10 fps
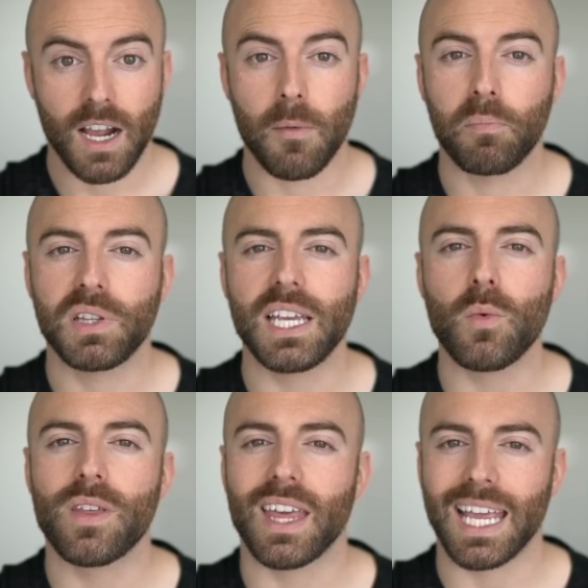
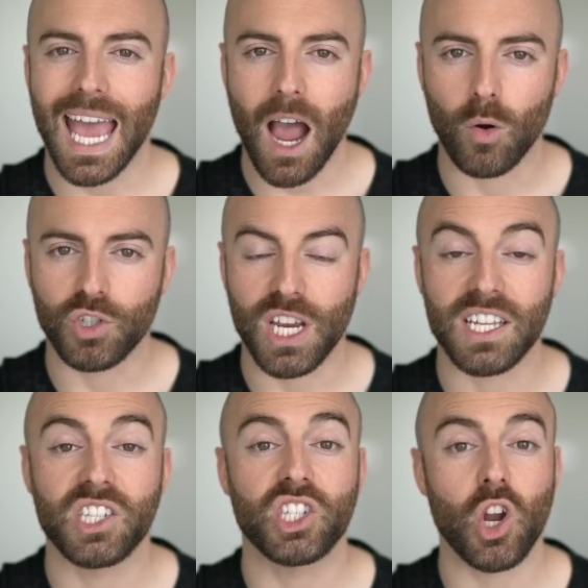complete with a couch
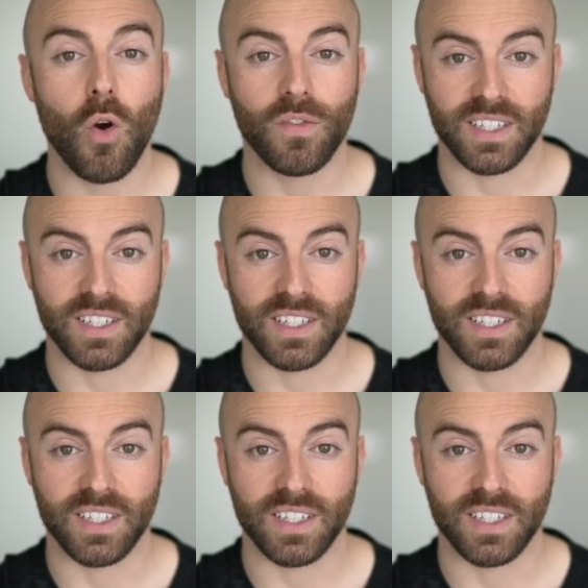and stove